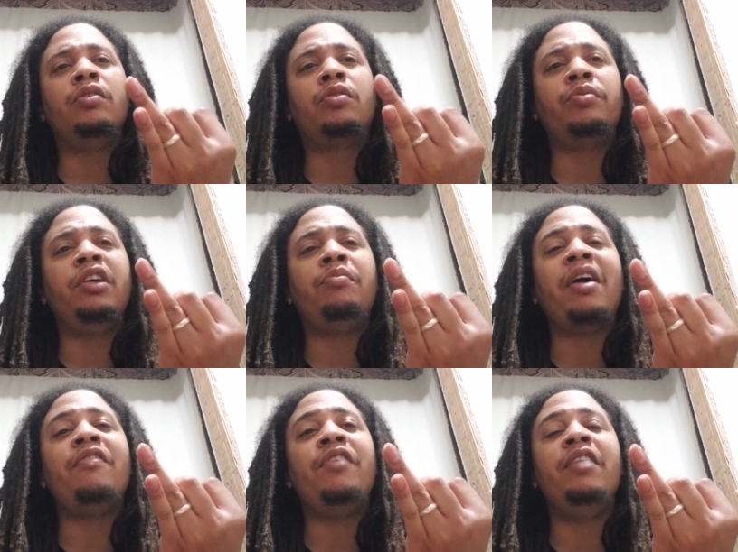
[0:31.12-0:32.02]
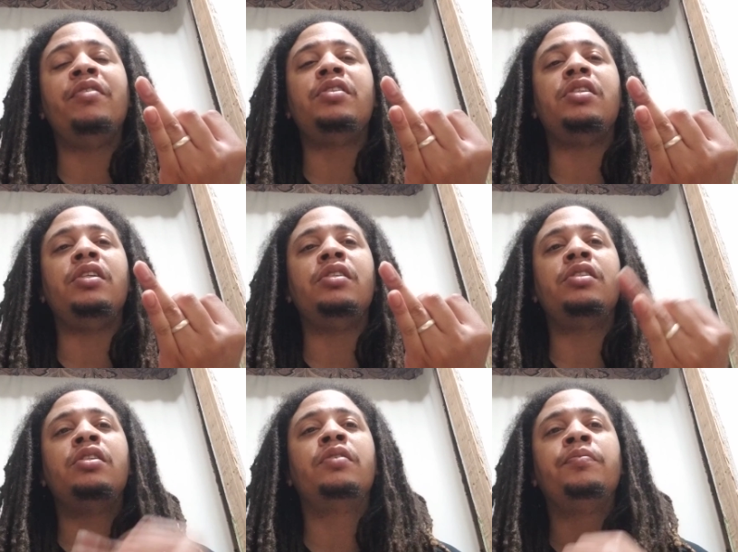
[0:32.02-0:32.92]
three of my favorite
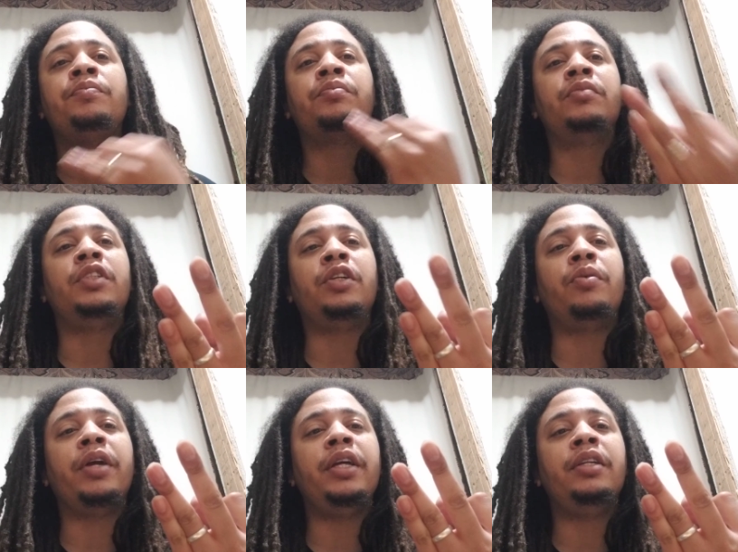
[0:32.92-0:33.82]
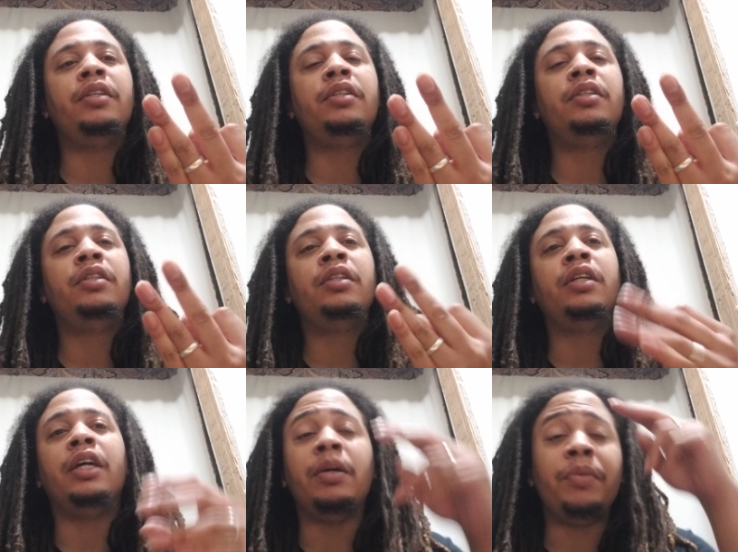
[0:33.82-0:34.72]
scenes, the grade,
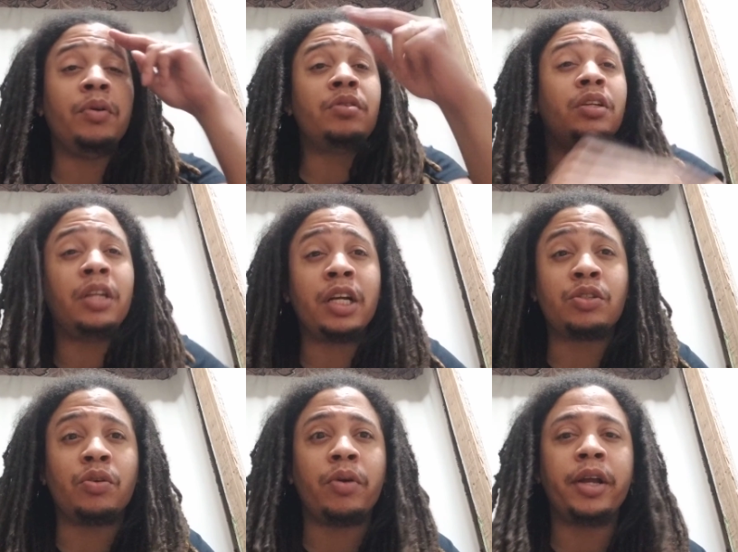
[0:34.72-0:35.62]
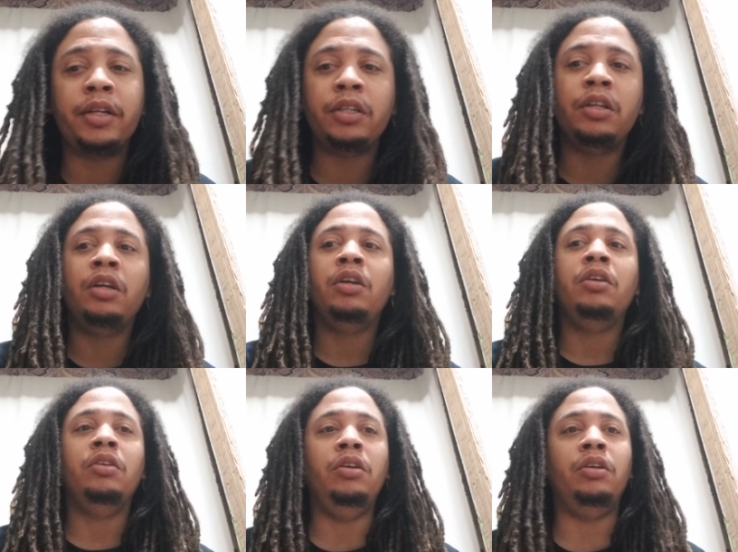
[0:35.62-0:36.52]
and then we on to the next one,
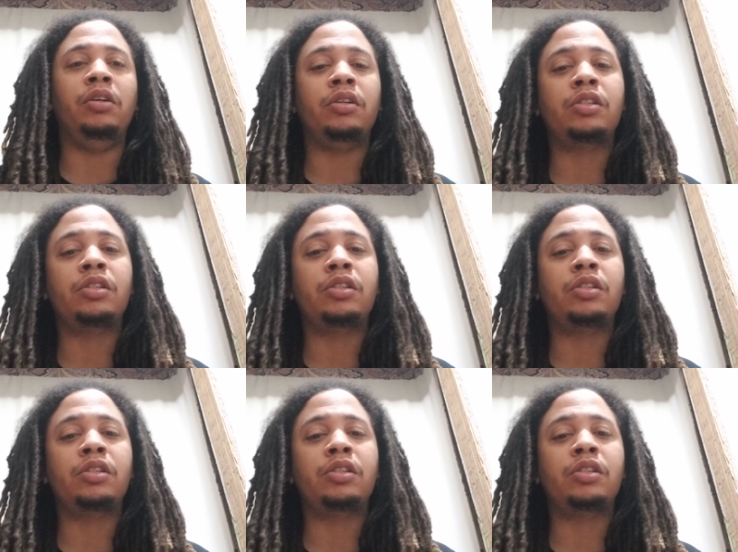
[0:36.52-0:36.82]
right?